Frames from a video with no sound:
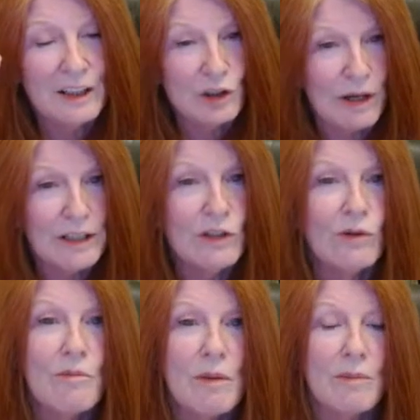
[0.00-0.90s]
trying to
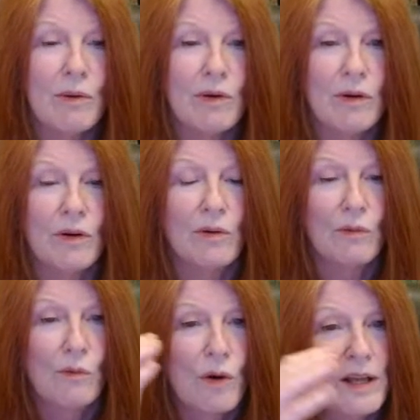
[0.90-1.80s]
remember
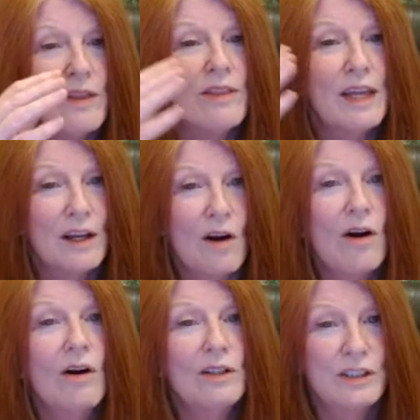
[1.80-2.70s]
what they
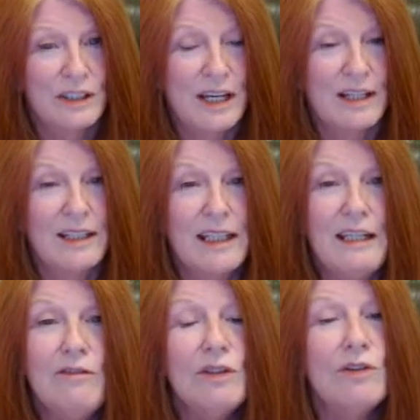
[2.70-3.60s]
all said,
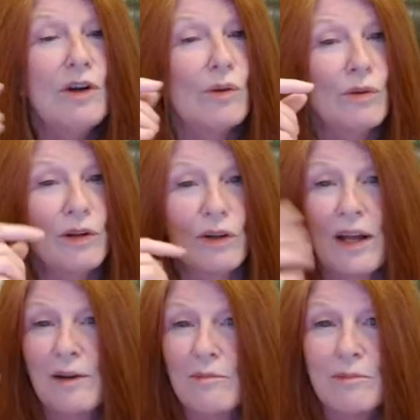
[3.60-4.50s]
even though they're
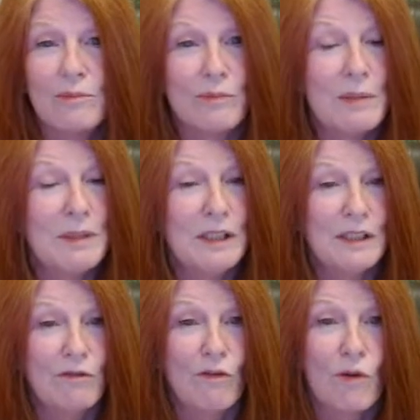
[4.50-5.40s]
like maybe
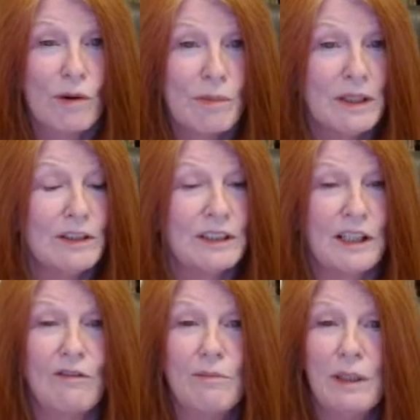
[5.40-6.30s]
4 minutes,
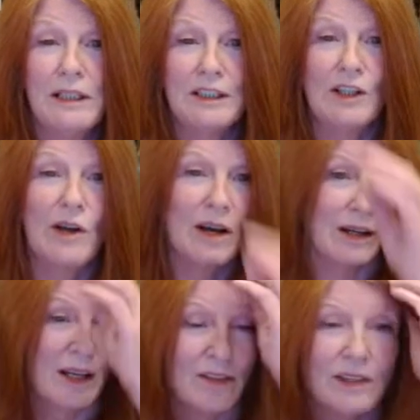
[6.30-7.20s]
7 minutes
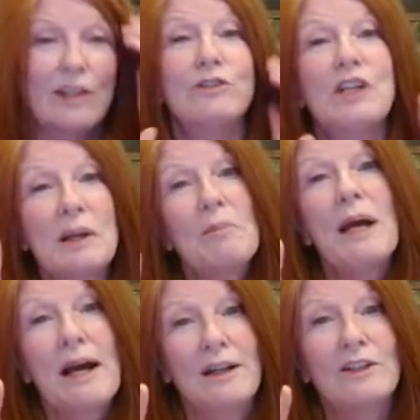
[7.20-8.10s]
long. They're
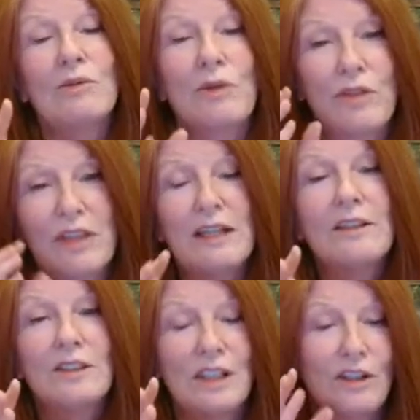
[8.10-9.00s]
jam-packed with
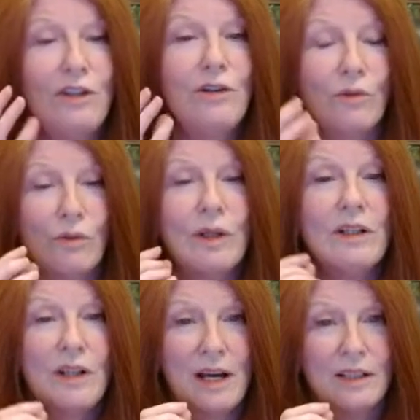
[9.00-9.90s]
things that you don't
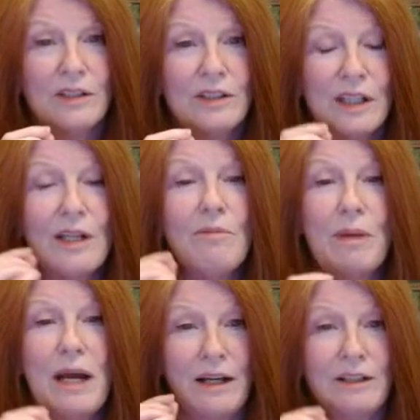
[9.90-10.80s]
realize the
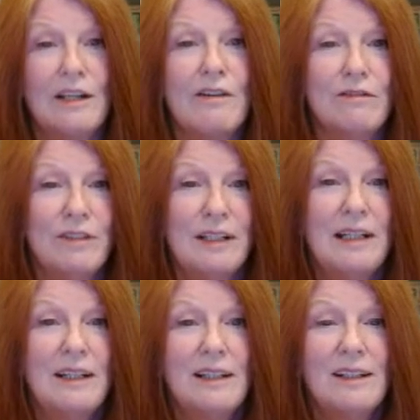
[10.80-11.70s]
impact of,
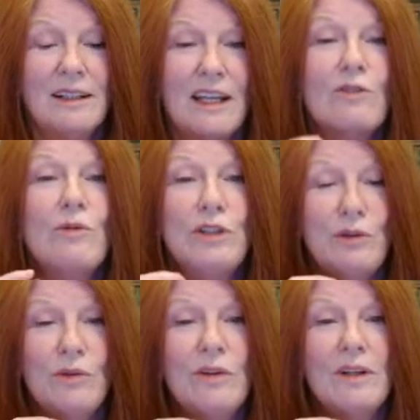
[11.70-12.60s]
like when
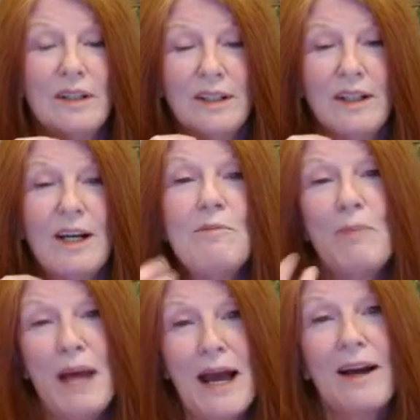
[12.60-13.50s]
you
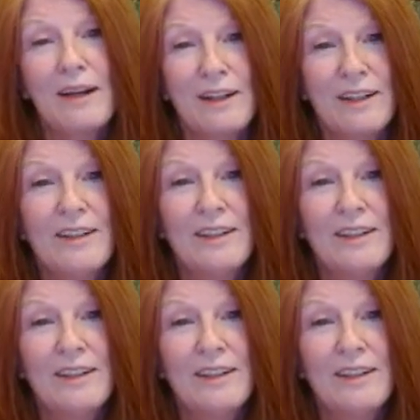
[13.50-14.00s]
unpack